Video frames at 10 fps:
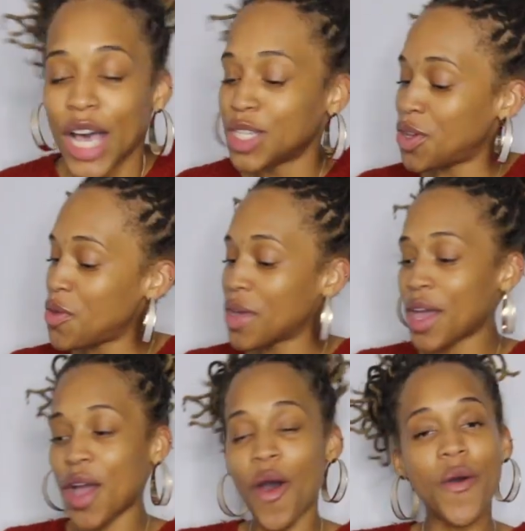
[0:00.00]
so you
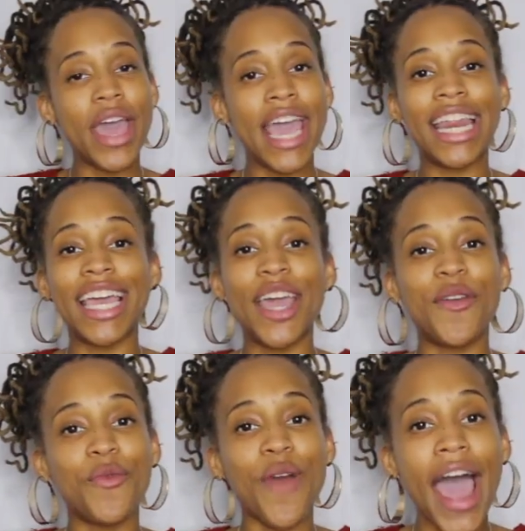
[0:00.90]
can go ahead and
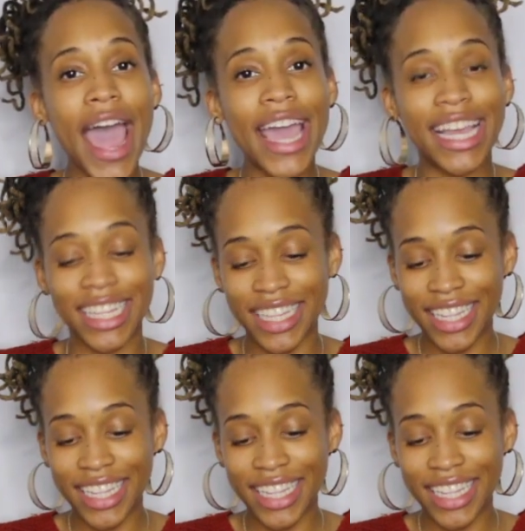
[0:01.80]
get right.